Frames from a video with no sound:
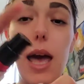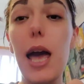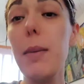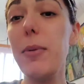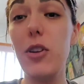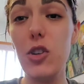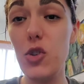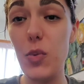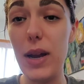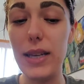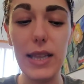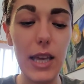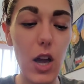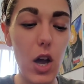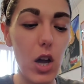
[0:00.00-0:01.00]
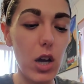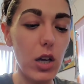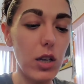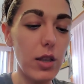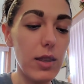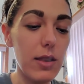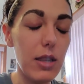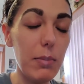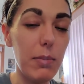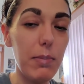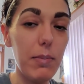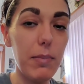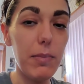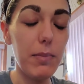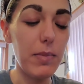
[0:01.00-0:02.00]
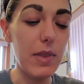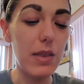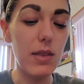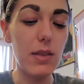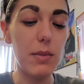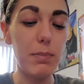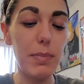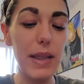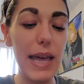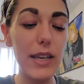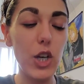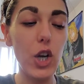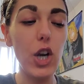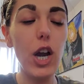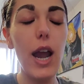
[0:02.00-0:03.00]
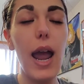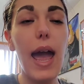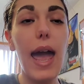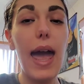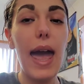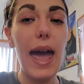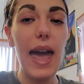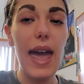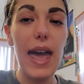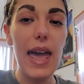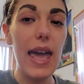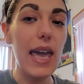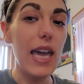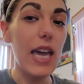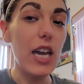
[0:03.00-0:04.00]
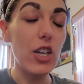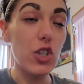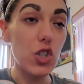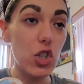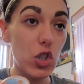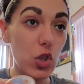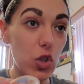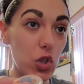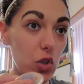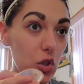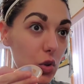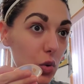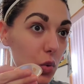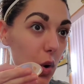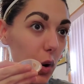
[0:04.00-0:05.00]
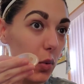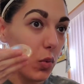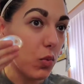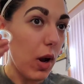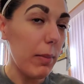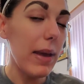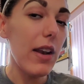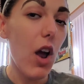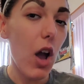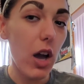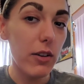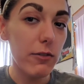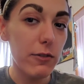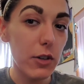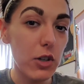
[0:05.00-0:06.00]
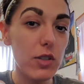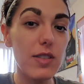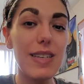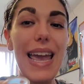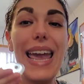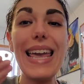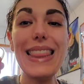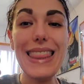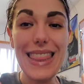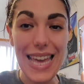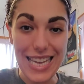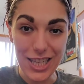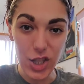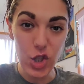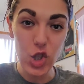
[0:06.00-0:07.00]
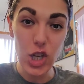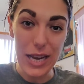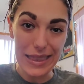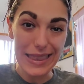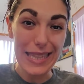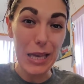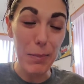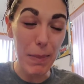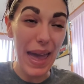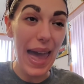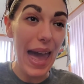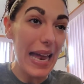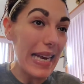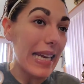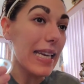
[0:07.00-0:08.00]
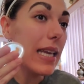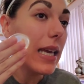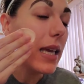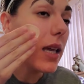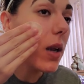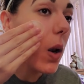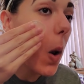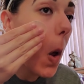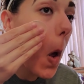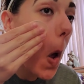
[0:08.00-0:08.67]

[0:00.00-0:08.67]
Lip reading: I put it directly on the blender, and you rub it on first and then gently pat it in.